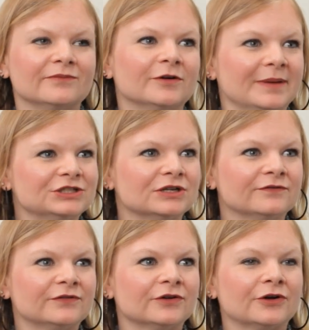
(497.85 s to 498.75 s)

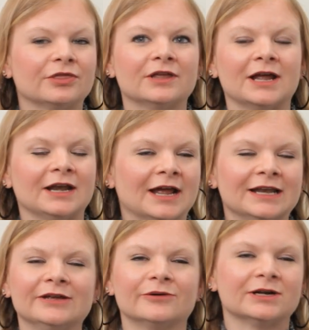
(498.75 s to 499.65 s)
information for the
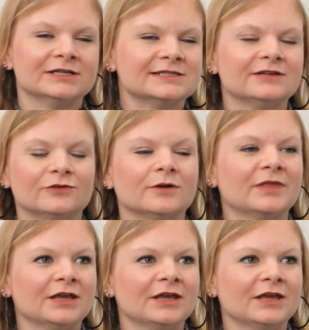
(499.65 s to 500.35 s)
990 or EZ form,